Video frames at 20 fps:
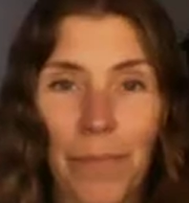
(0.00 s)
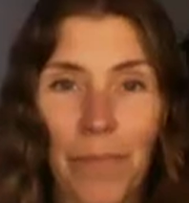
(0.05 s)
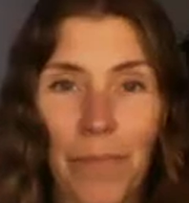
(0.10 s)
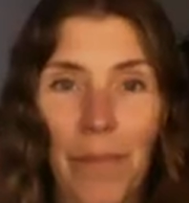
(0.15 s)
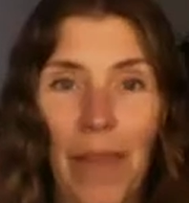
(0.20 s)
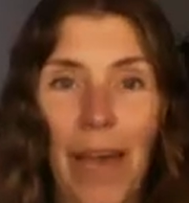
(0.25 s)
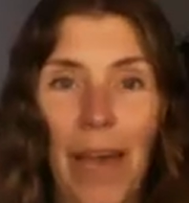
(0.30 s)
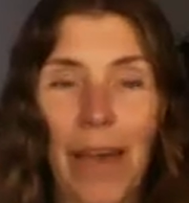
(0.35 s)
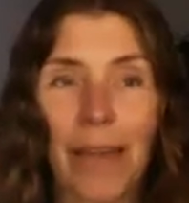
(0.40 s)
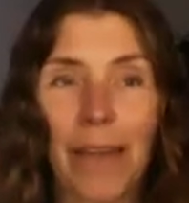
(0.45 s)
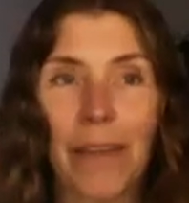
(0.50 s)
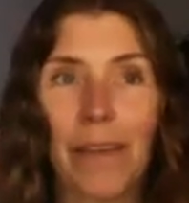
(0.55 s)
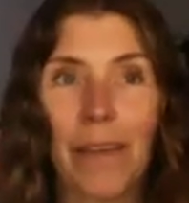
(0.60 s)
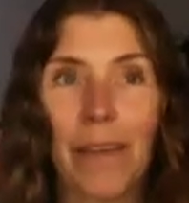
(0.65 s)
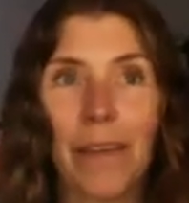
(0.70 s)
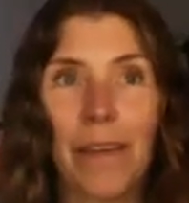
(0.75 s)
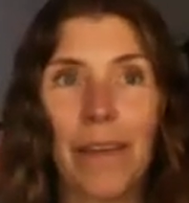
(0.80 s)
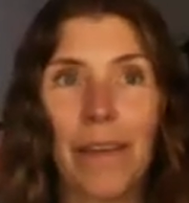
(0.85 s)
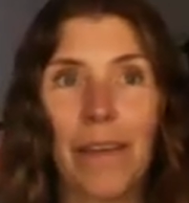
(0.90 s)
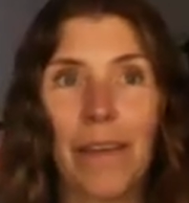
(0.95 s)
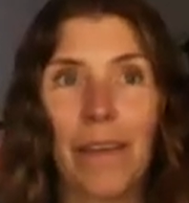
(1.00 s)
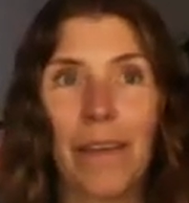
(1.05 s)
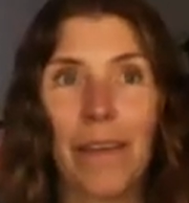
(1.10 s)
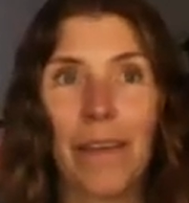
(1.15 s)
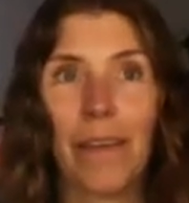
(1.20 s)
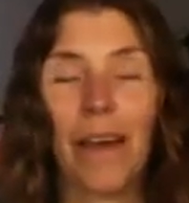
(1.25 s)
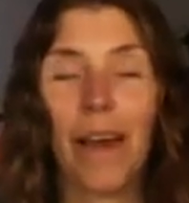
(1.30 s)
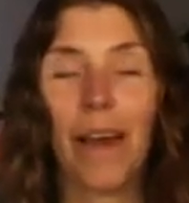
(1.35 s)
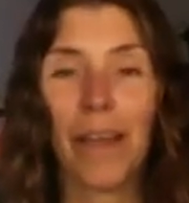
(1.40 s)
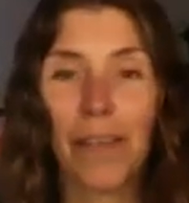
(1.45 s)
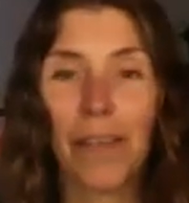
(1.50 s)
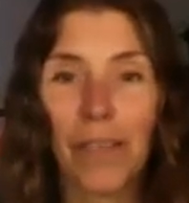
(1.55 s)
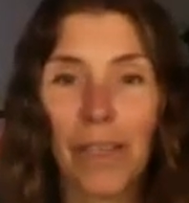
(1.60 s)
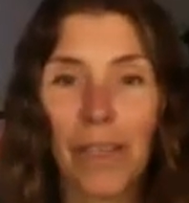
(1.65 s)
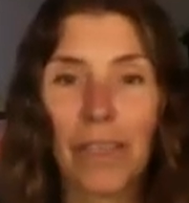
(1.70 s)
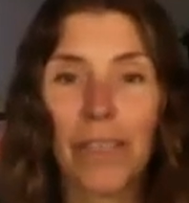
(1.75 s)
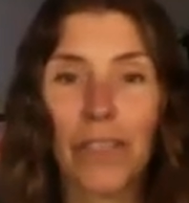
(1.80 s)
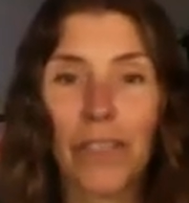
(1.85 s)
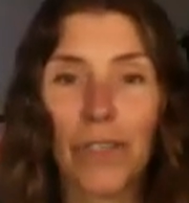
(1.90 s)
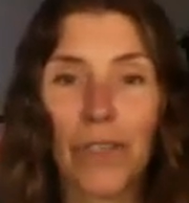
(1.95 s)
that
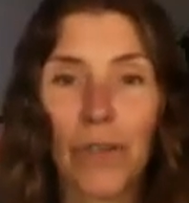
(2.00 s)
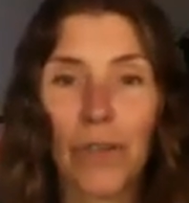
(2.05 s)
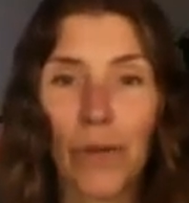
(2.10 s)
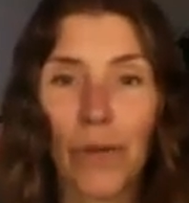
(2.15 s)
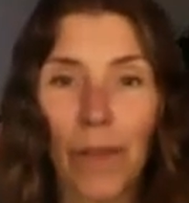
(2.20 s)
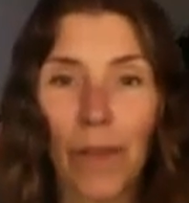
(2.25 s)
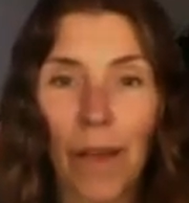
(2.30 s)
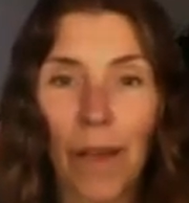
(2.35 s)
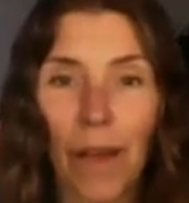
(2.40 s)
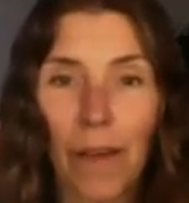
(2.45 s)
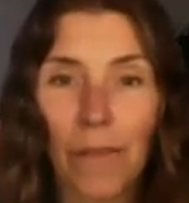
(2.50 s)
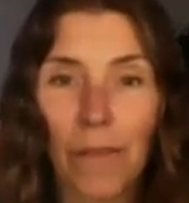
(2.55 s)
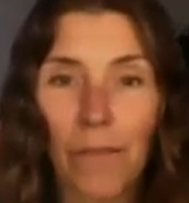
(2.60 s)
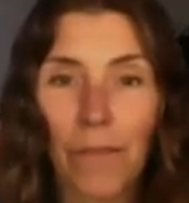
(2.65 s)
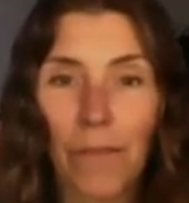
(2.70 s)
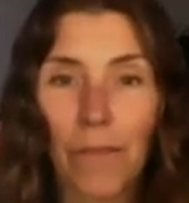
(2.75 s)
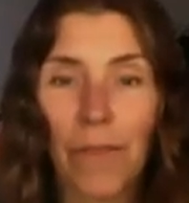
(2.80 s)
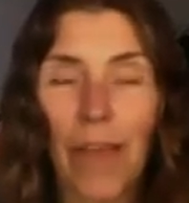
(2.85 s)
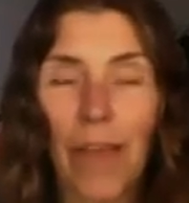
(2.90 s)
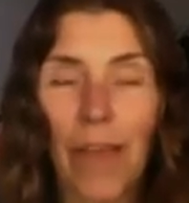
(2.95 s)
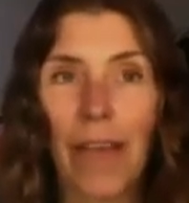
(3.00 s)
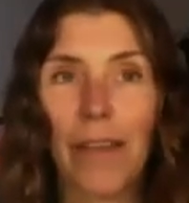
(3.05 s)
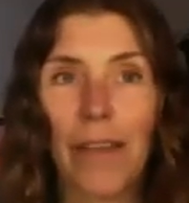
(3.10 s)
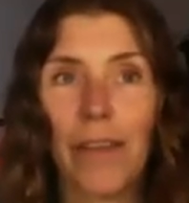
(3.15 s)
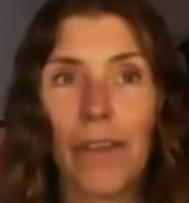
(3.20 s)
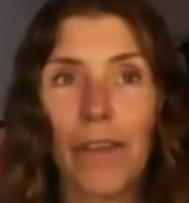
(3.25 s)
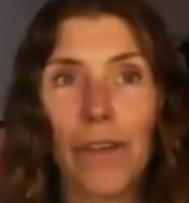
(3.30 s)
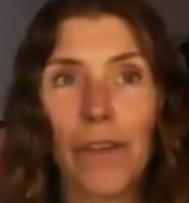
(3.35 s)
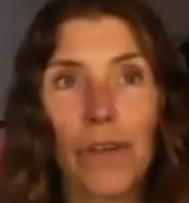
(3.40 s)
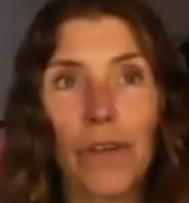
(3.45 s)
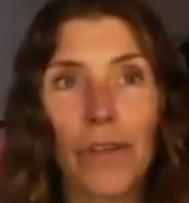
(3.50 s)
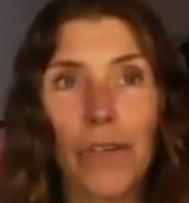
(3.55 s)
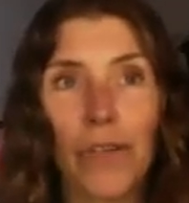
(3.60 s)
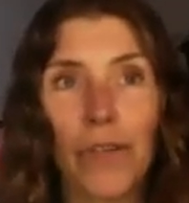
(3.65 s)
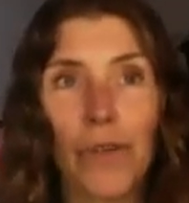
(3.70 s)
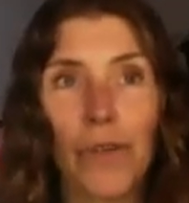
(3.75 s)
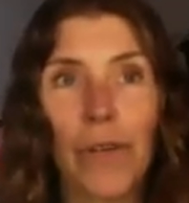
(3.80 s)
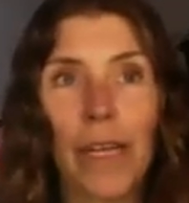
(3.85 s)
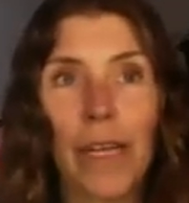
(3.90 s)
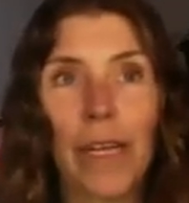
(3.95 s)
unconditional love, that
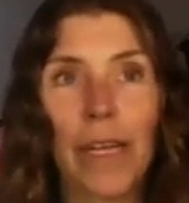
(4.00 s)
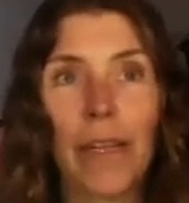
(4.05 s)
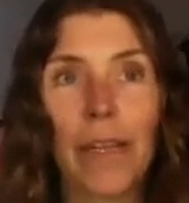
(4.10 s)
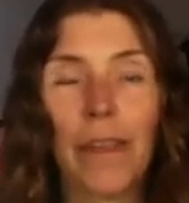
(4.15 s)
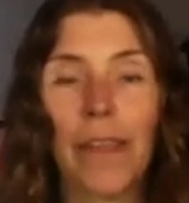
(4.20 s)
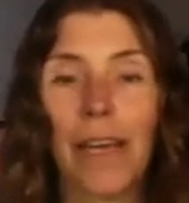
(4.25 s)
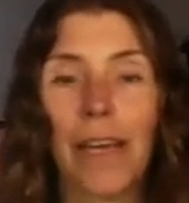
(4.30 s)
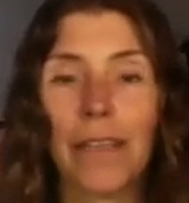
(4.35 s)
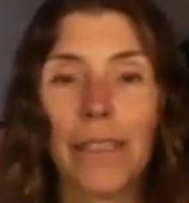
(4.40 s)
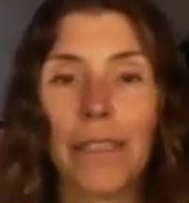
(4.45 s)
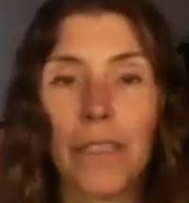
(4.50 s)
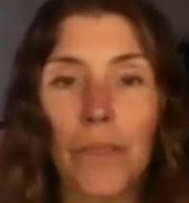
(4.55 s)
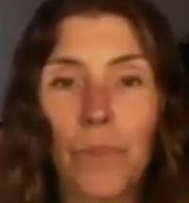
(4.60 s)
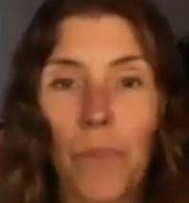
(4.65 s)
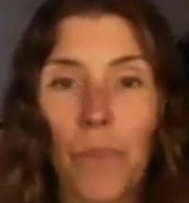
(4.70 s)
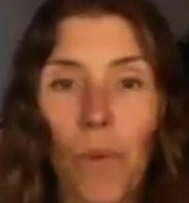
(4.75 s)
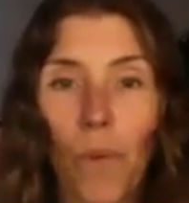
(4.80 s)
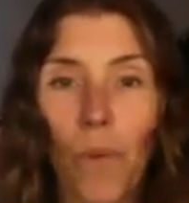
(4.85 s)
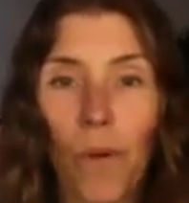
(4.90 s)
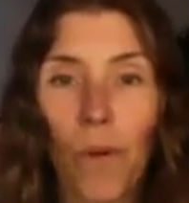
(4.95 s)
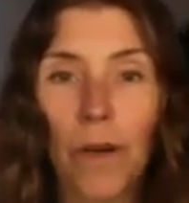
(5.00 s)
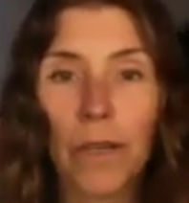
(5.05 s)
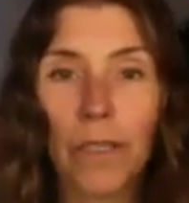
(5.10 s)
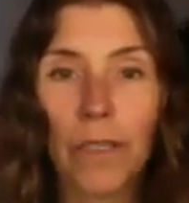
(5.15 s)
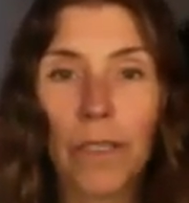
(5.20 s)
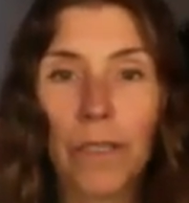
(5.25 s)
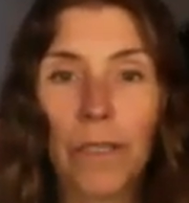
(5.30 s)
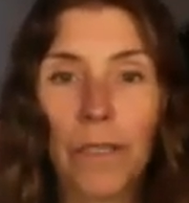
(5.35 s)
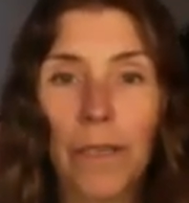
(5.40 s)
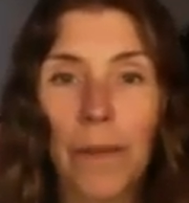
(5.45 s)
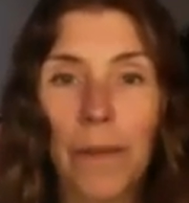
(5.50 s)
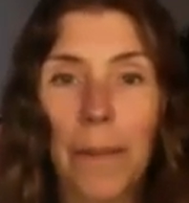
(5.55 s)
nurturing, that support,